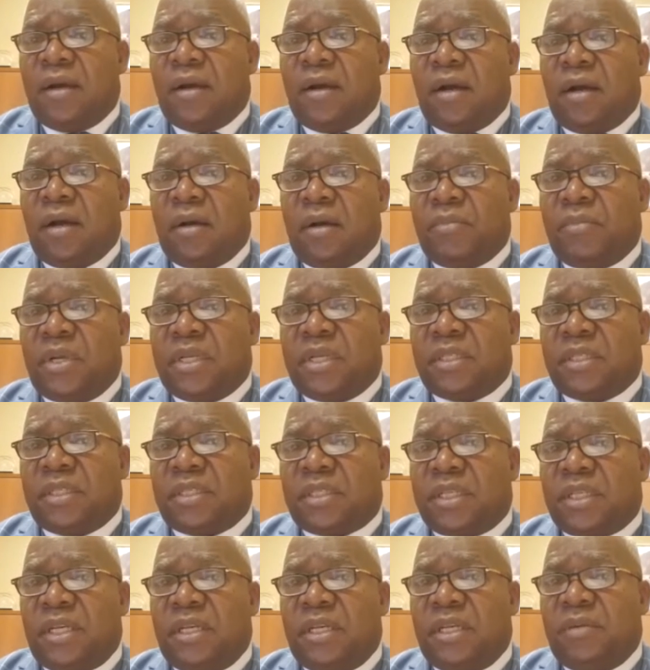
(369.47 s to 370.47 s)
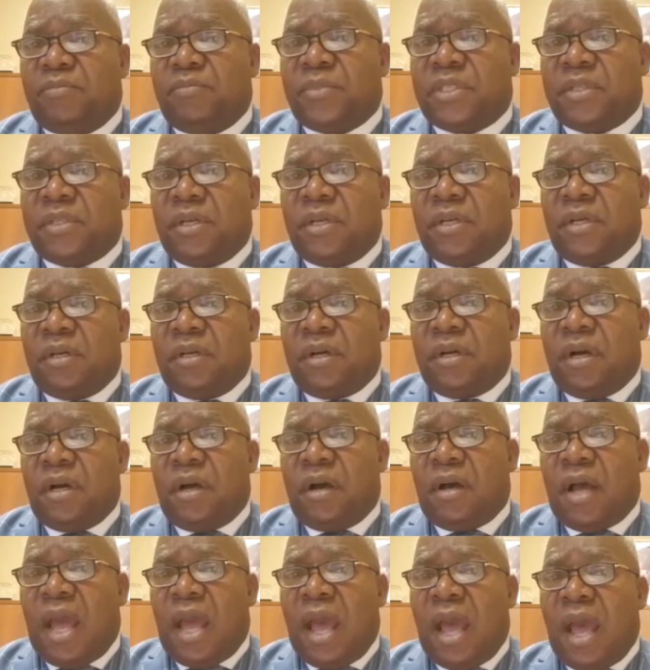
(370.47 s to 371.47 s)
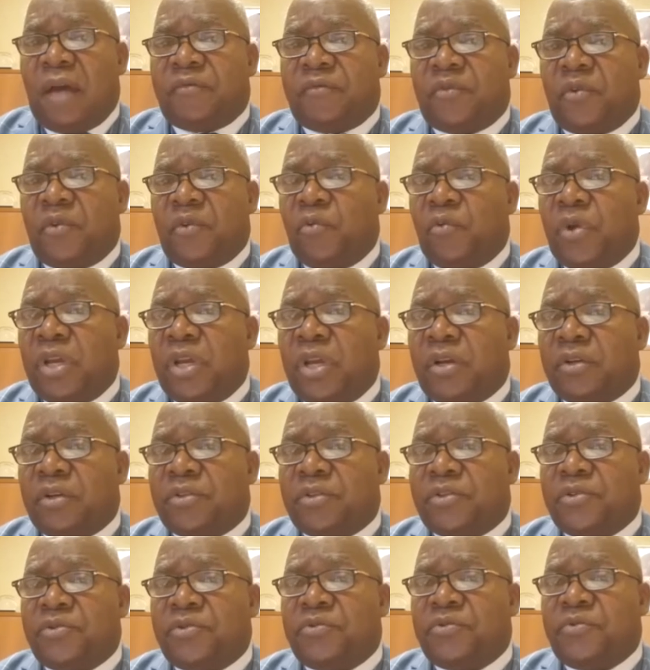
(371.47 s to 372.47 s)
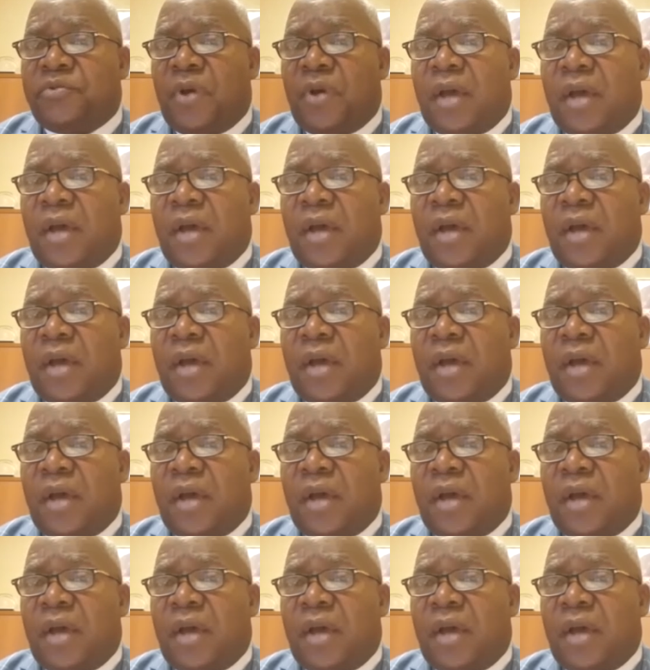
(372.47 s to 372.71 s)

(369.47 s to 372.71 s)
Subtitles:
But it seems after a week or two,